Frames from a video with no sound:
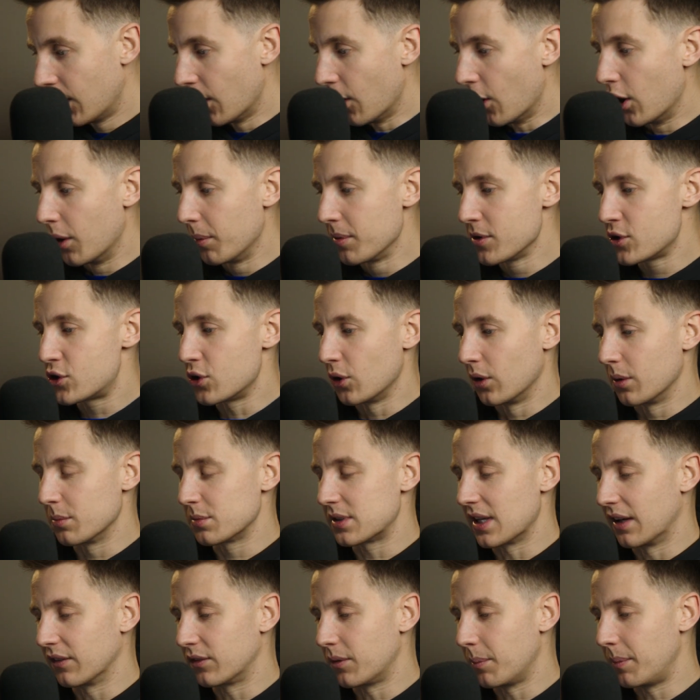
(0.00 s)
Urban showed
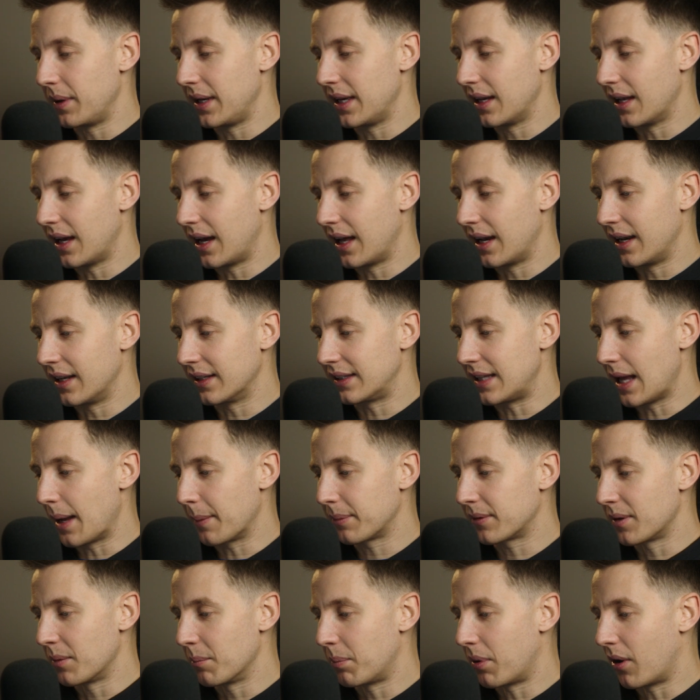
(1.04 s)
himself to be an
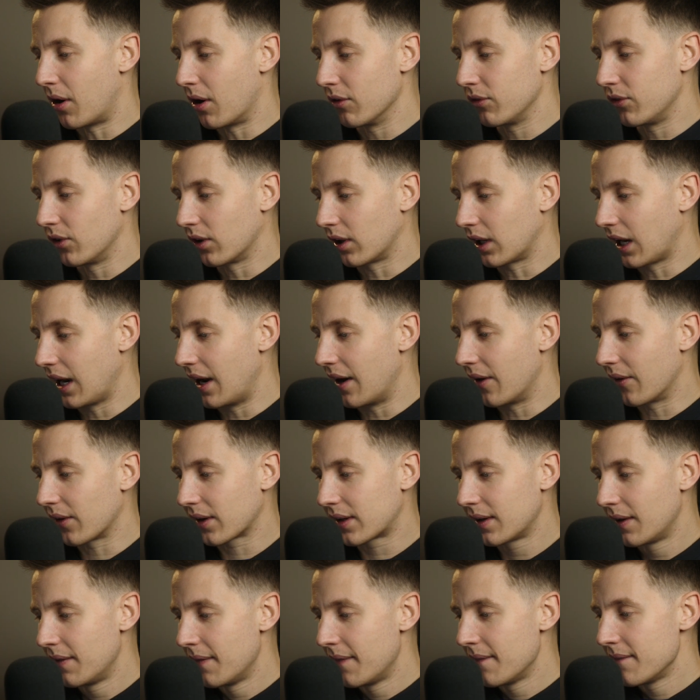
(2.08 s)
adept and powerful
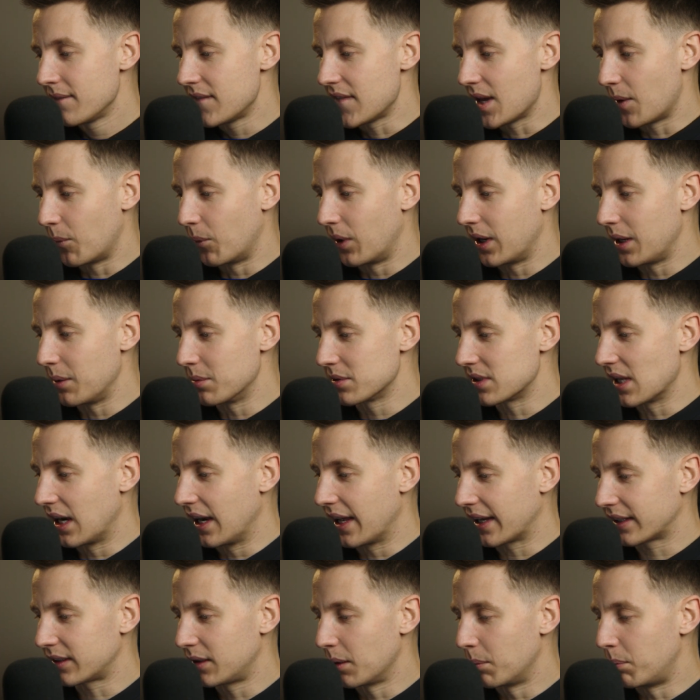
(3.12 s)
cleric, and when he was
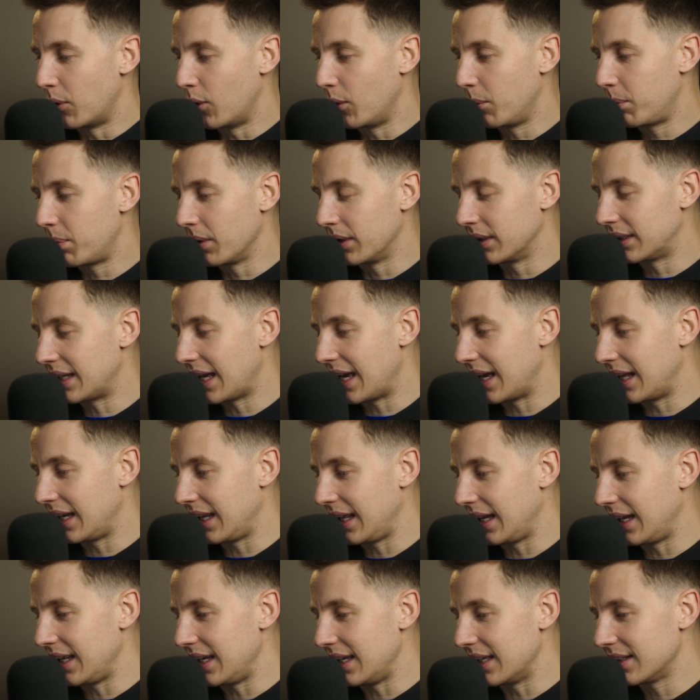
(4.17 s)
elected Pope in
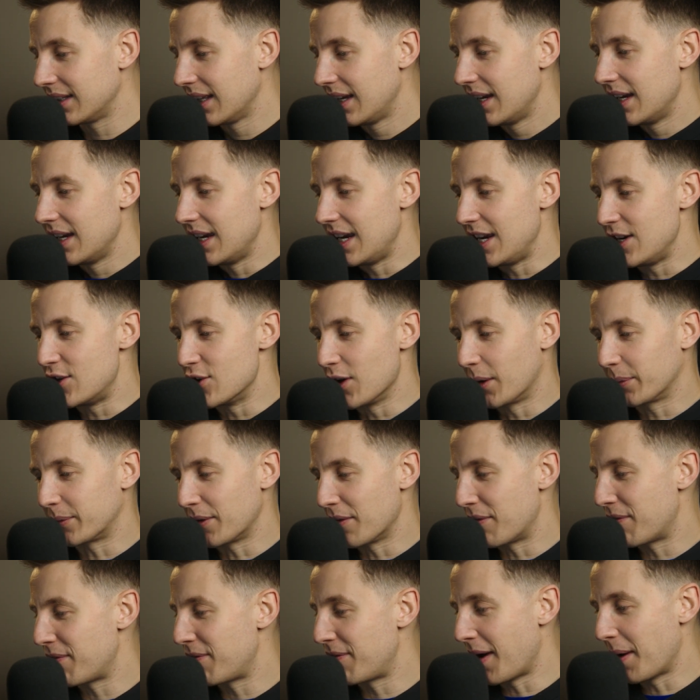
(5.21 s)
1088, he dropped a
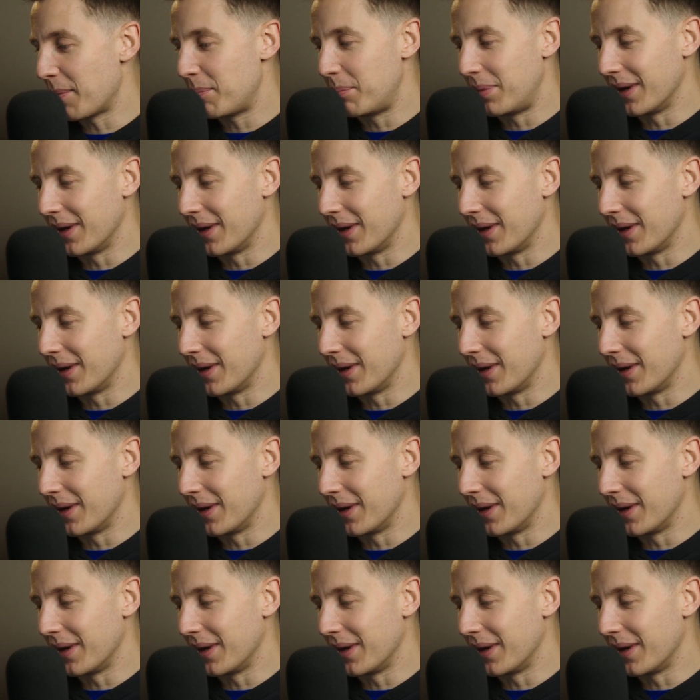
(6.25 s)
fat